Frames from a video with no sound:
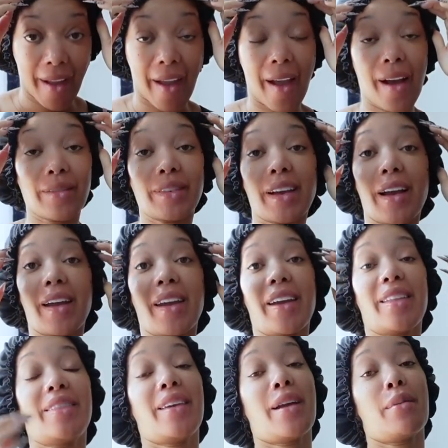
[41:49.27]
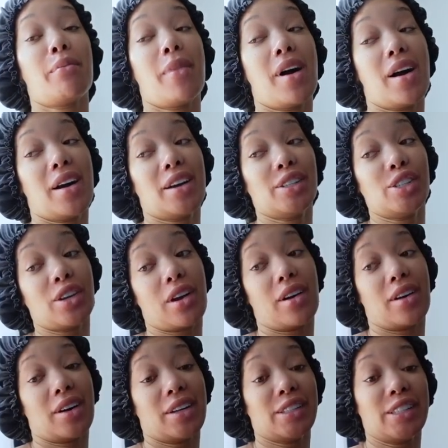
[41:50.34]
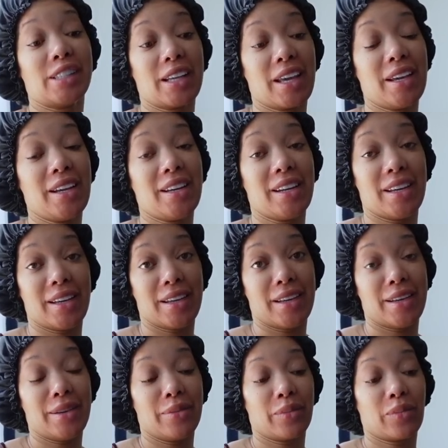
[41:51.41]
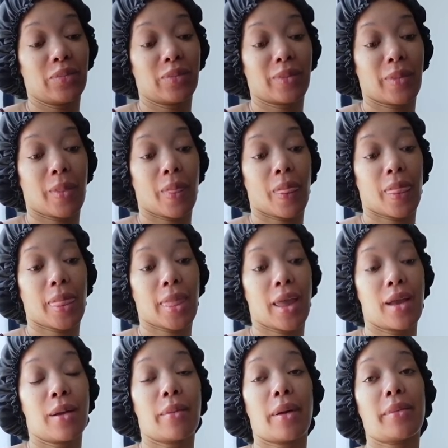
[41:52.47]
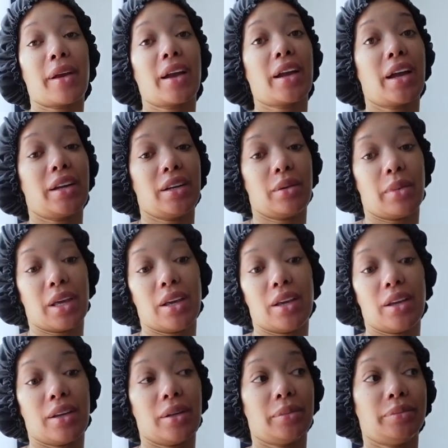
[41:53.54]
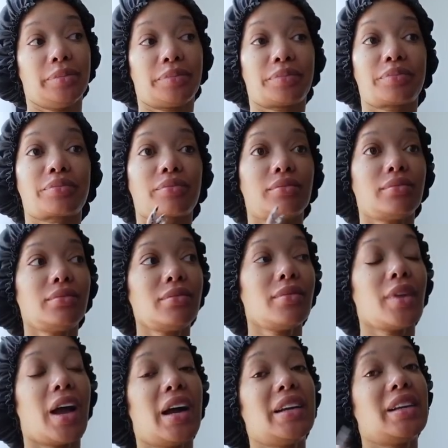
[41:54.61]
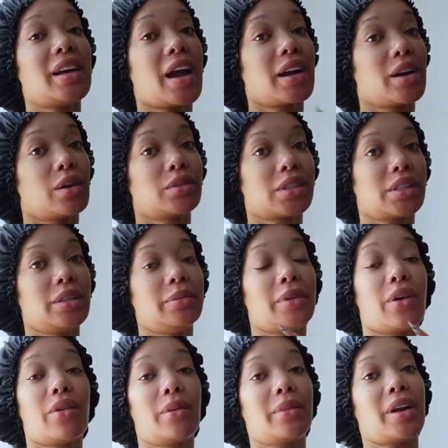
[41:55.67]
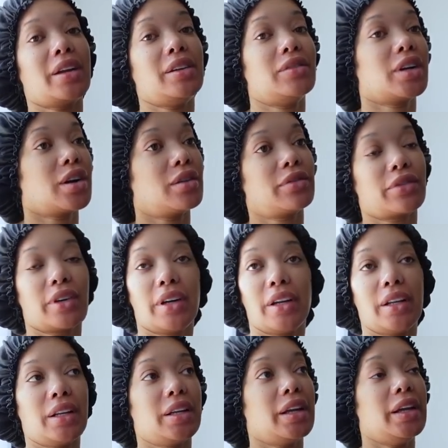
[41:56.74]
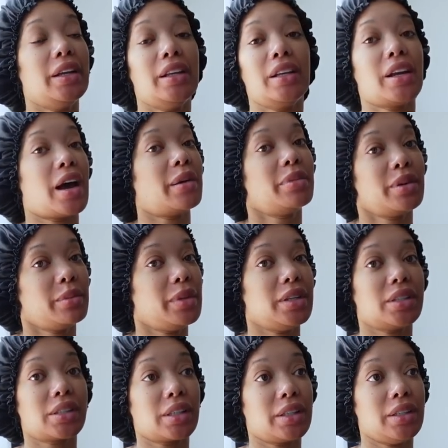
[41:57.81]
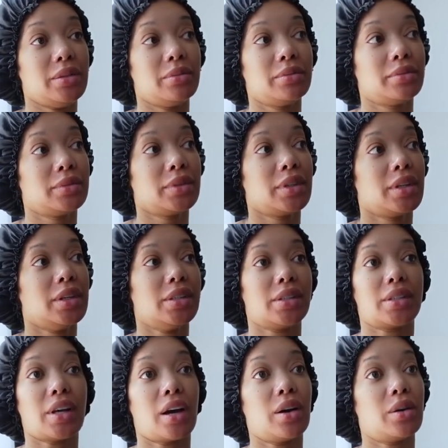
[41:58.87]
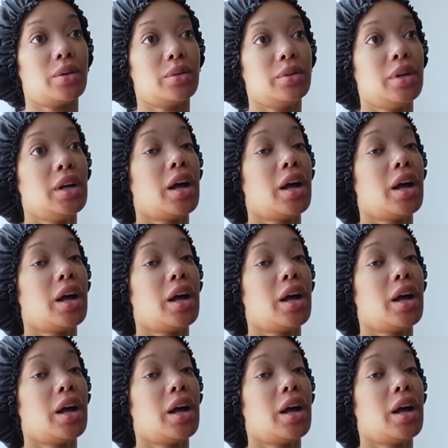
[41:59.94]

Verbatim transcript: after I had that matcha teeny, baby, I got in the bed. I did not go to sleep though. I'm not even gonna front. It did not put me to sleep. So,